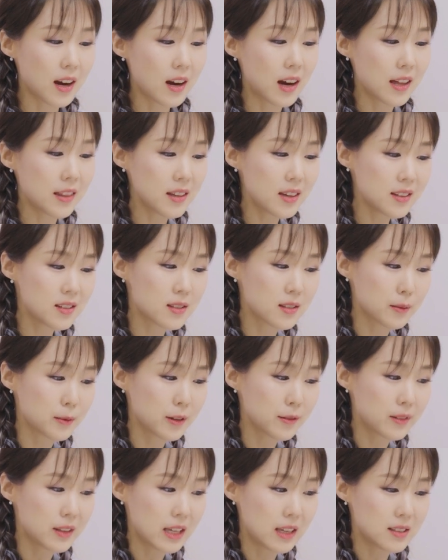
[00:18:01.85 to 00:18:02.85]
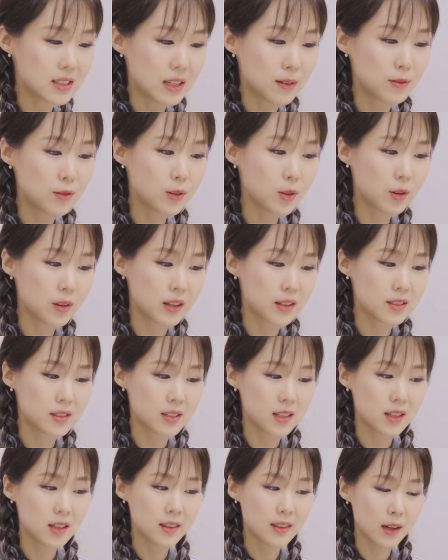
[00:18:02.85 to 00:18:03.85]
I think some of these, even though they're
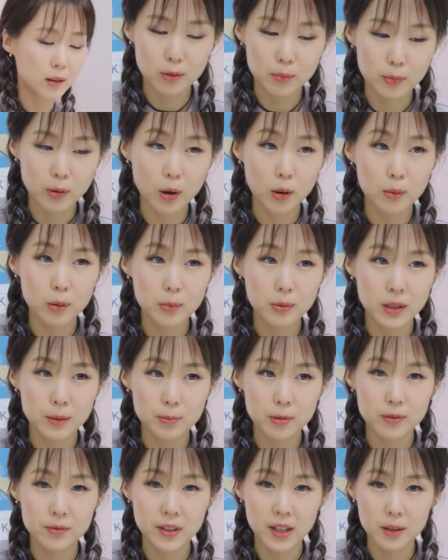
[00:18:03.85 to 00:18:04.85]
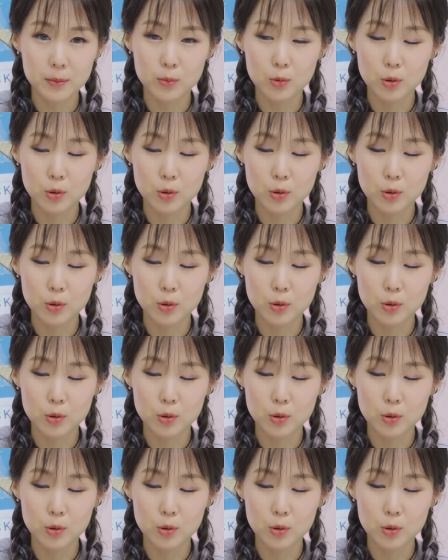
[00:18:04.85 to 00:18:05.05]
sticky, they will probably provide